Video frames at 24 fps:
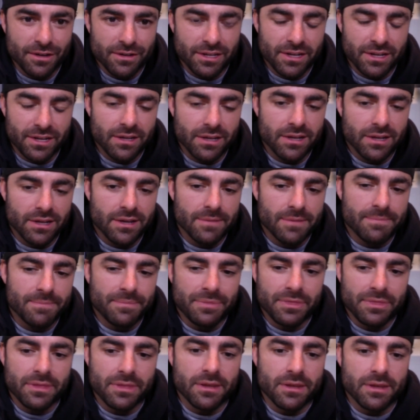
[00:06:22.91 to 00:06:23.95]
And uh,
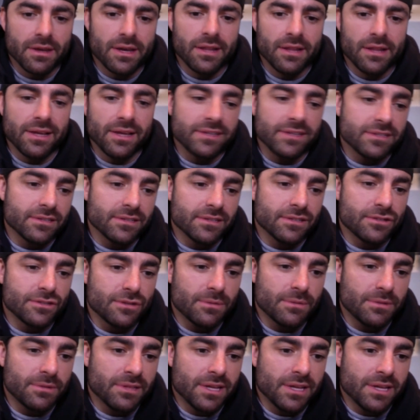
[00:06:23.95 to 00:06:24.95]
I like to attribute